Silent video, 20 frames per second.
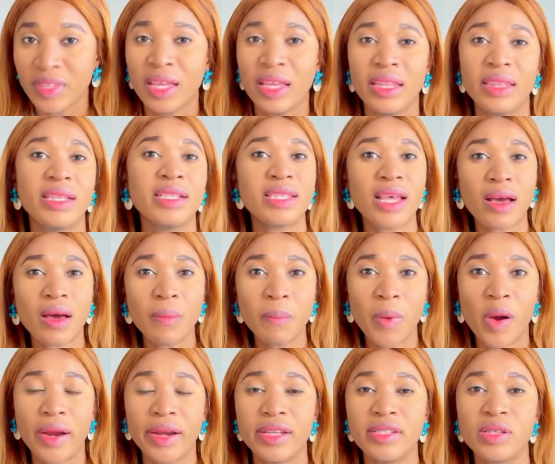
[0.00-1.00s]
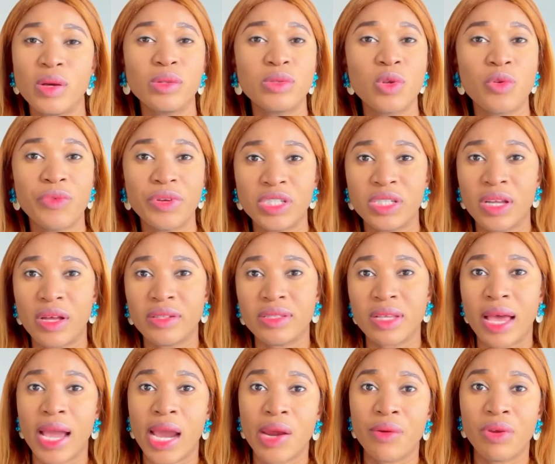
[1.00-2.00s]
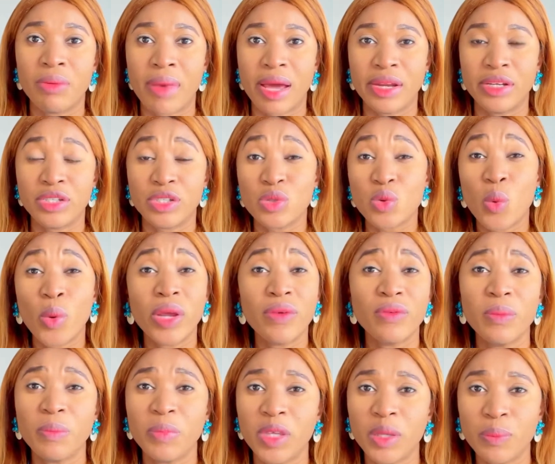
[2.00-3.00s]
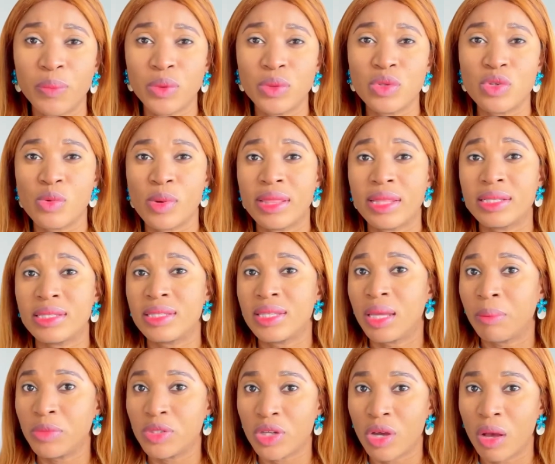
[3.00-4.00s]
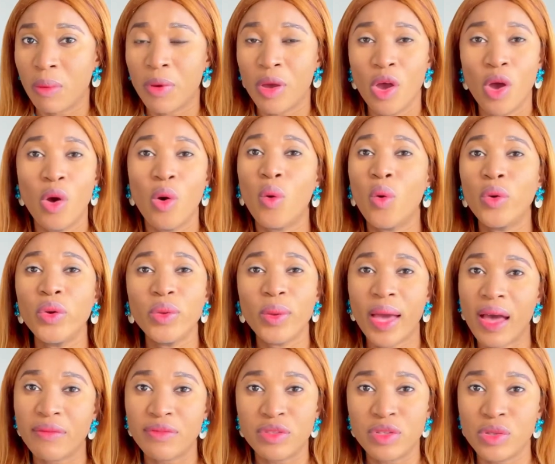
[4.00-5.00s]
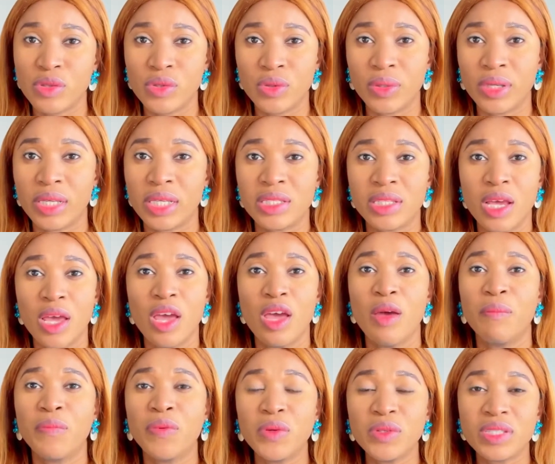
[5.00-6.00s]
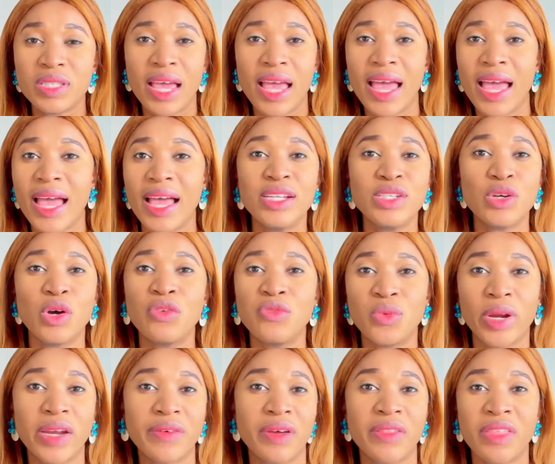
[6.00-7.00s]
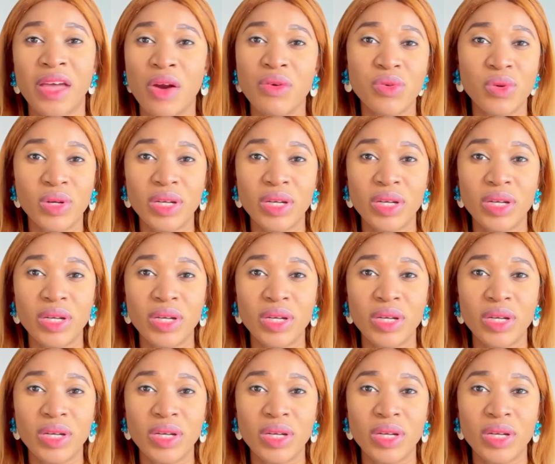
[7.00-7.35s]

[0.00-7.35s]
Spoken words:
The second part is also reaching out to hiring managers or even people doing the same job. All you have to do is put head of whatever that role